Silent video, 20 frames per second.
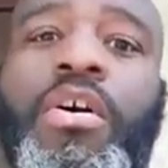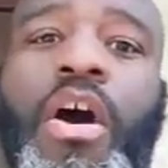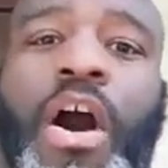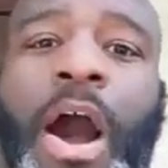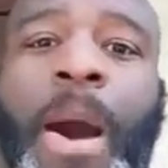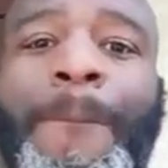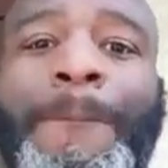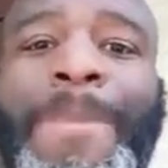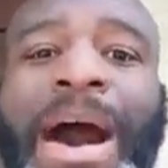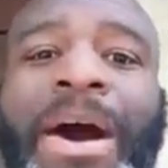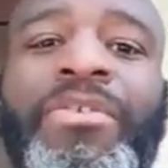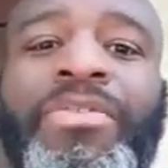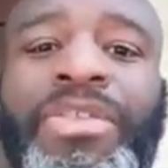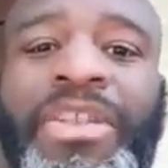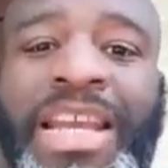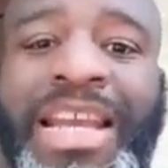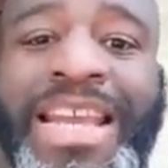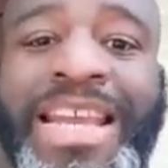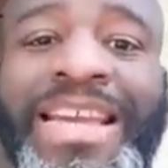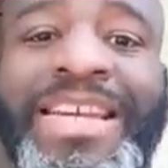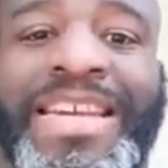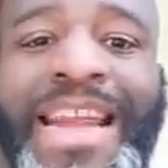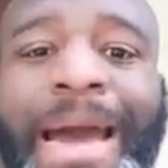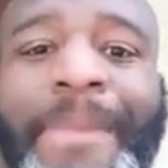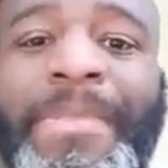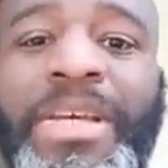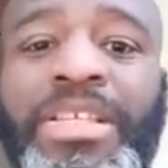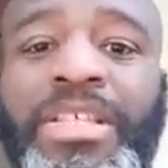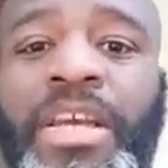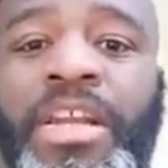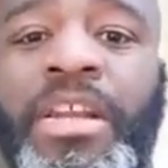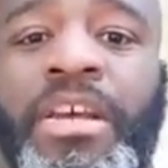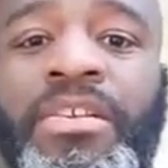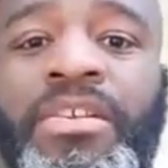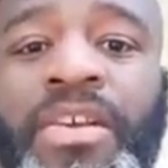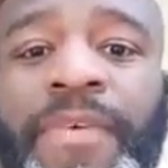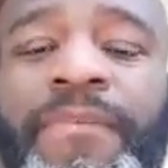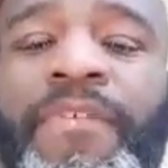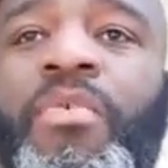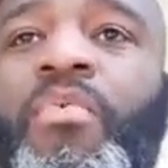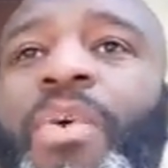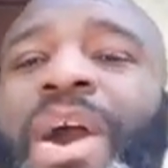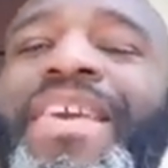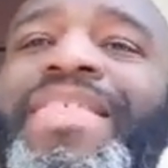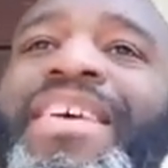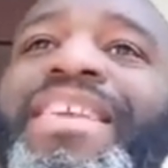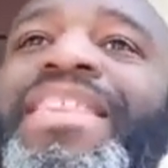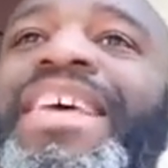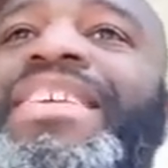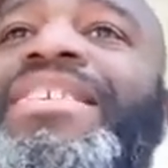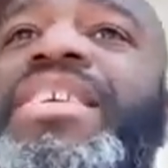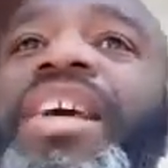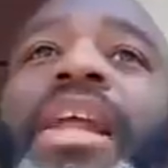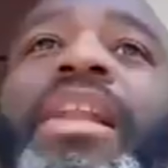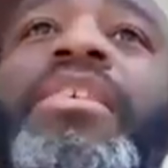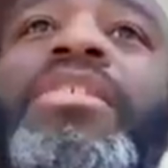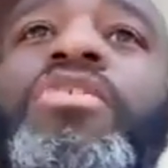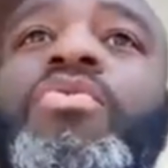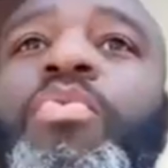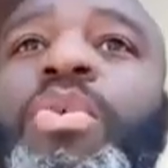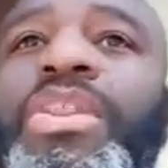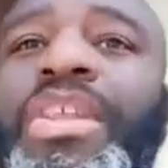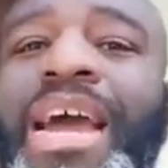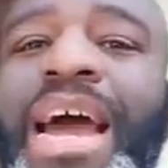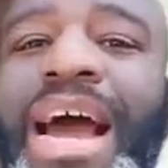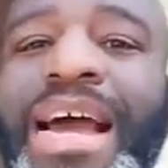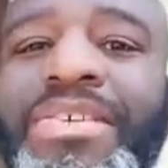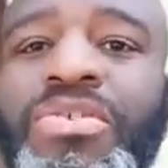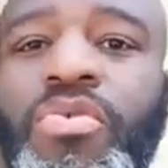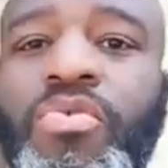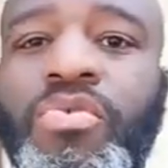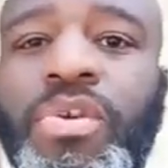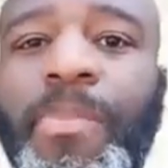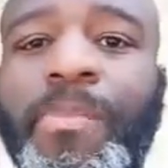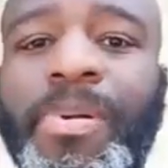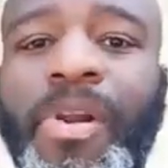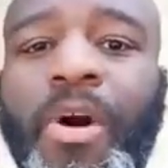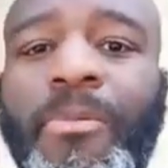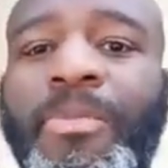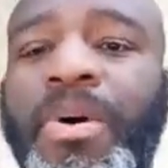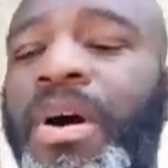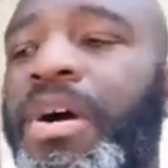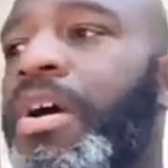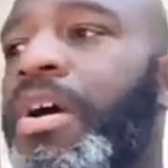about the economics in a different way than they telling you with their high school diploma.